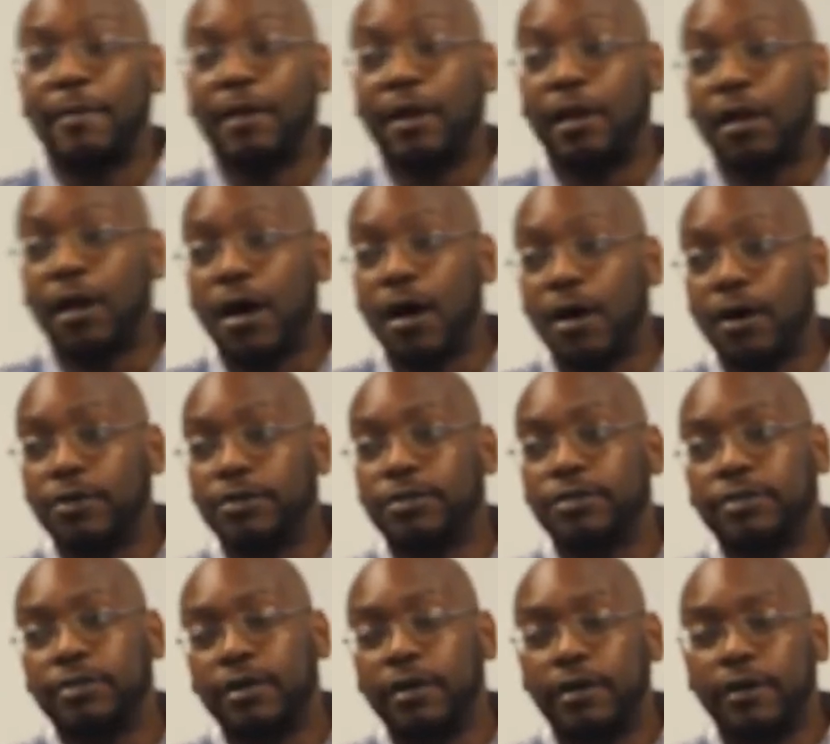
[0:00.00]
a
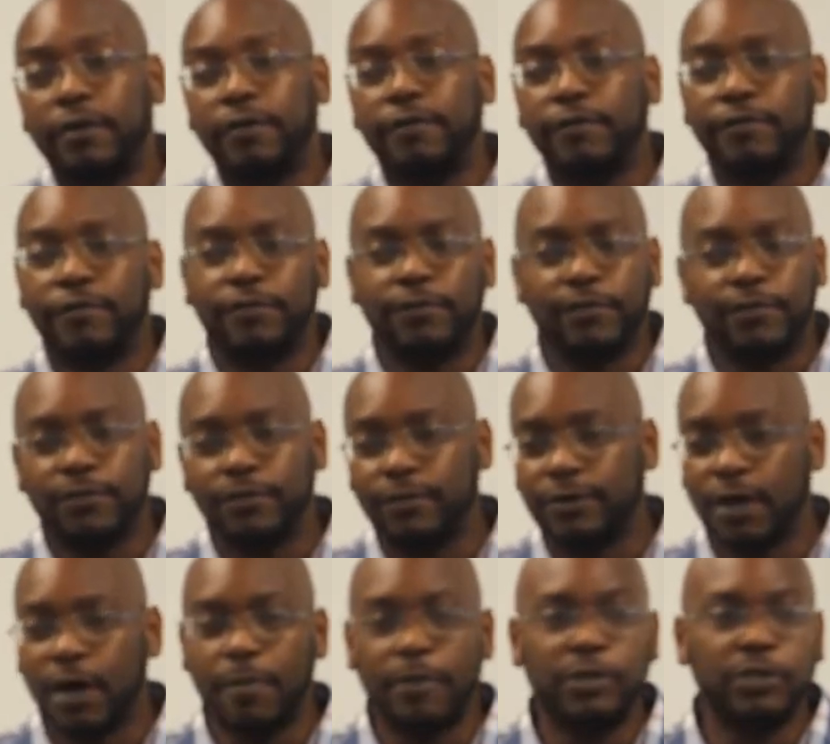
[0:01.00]
loss of
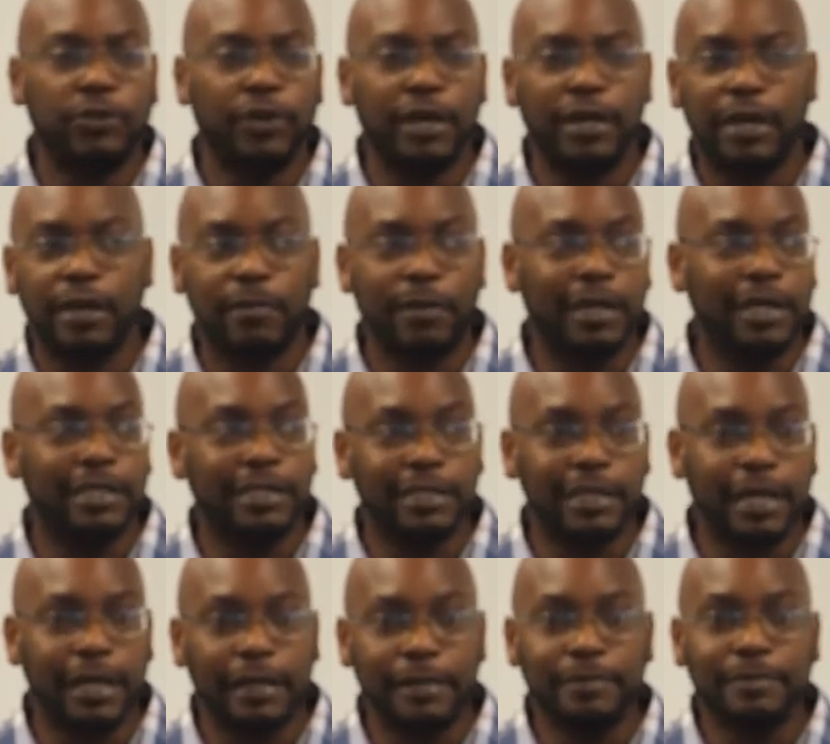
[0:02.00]
arbitrary number, let's
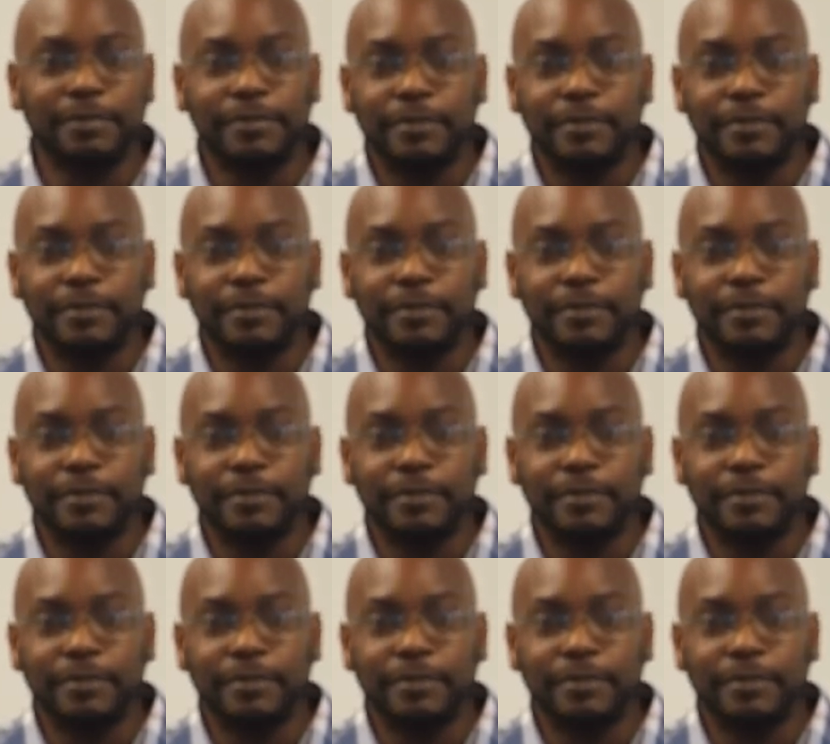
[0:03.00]
say